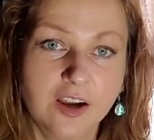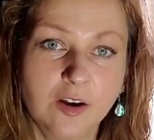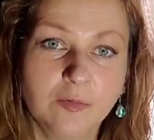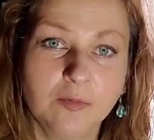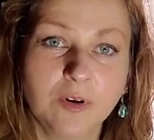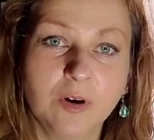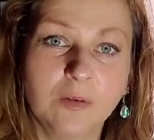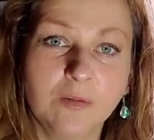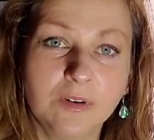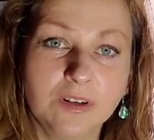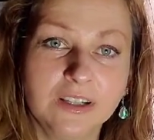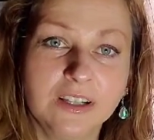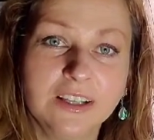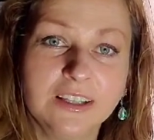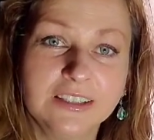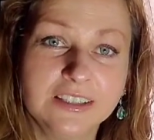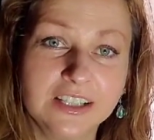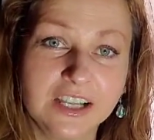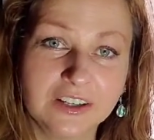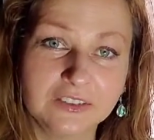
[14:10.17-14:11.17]
probably
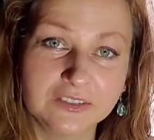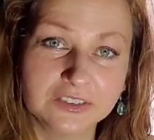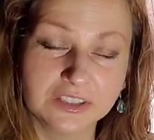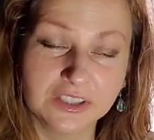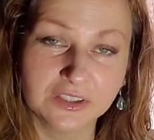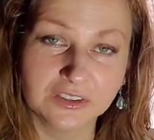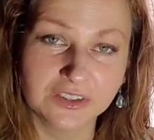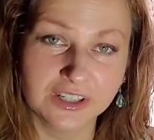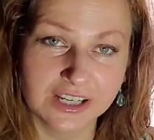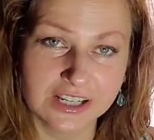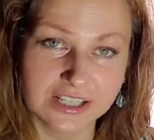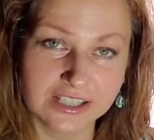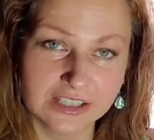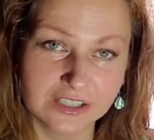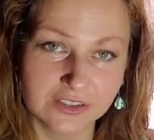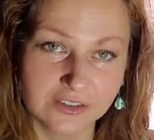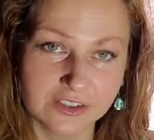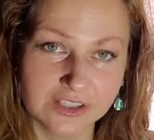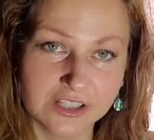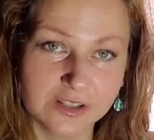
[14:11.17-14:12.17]
never you guys
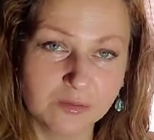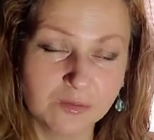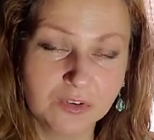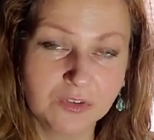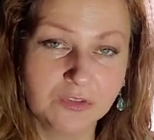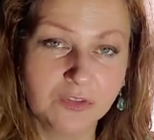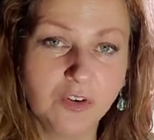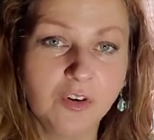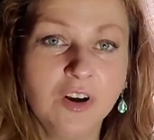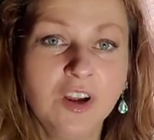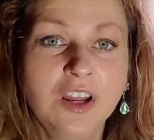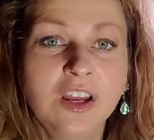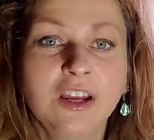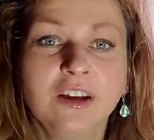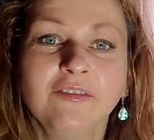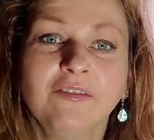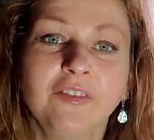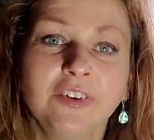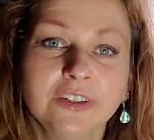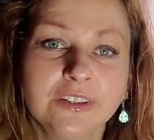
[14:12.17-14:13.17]
use it before,
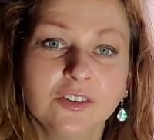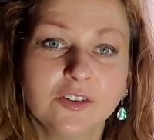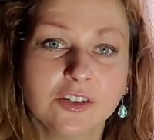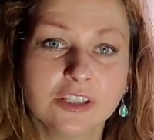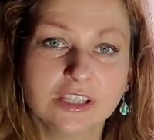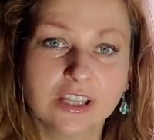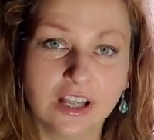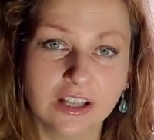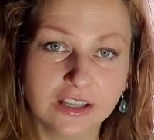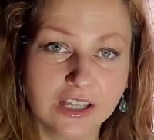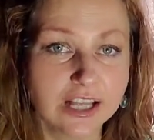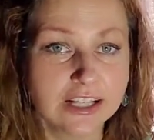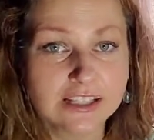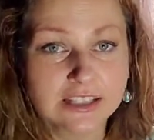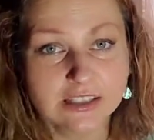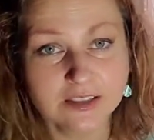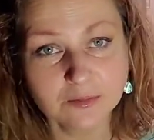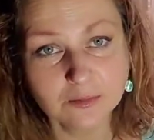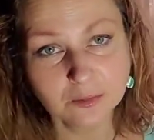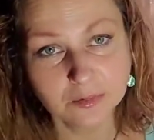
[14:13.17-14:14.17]
because
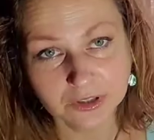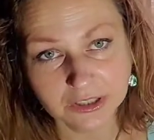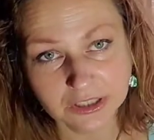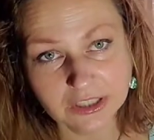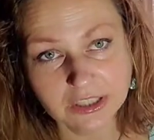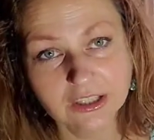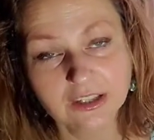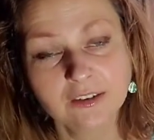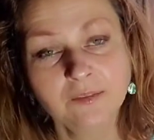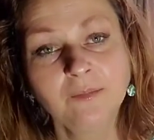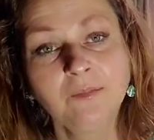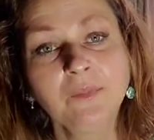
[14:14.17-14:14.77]
that's a pretty